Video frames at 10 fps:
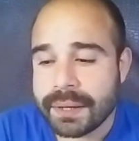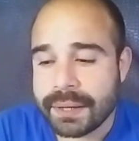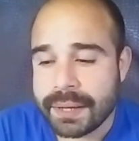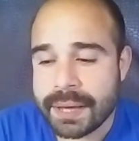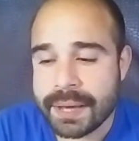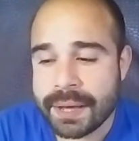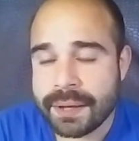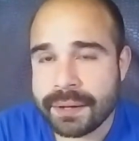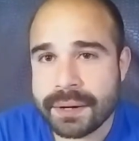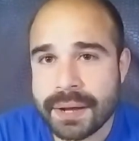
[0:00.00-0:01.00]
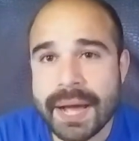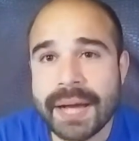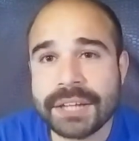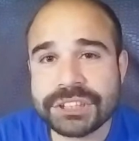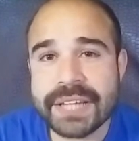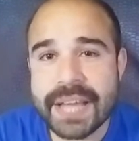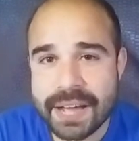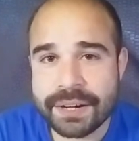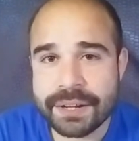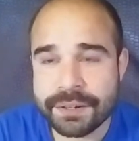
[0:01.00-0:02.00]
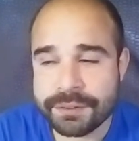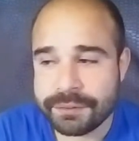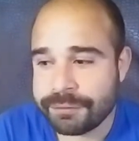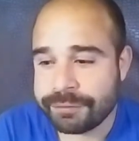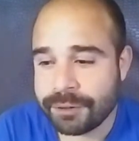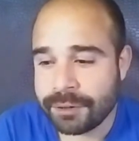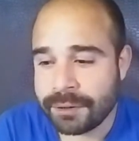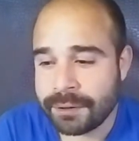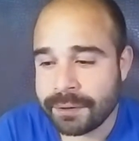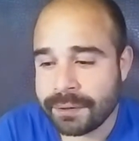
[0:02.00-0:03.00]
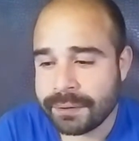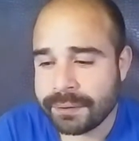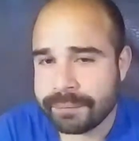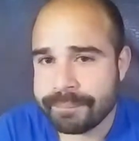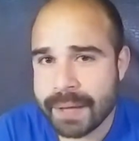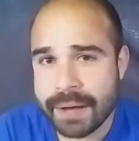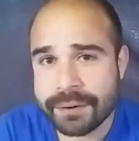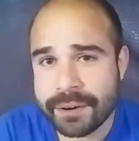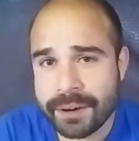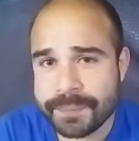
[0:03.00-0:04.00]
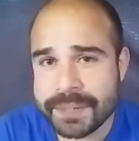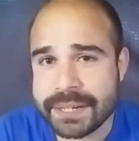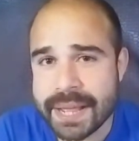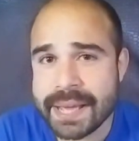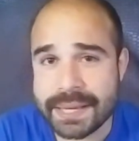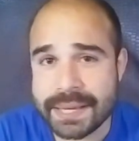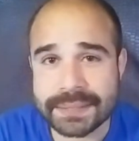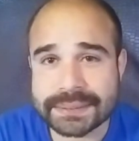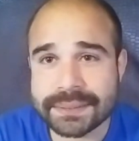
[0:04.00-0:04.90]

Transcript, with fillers: and I actually had it for I don't know how many days.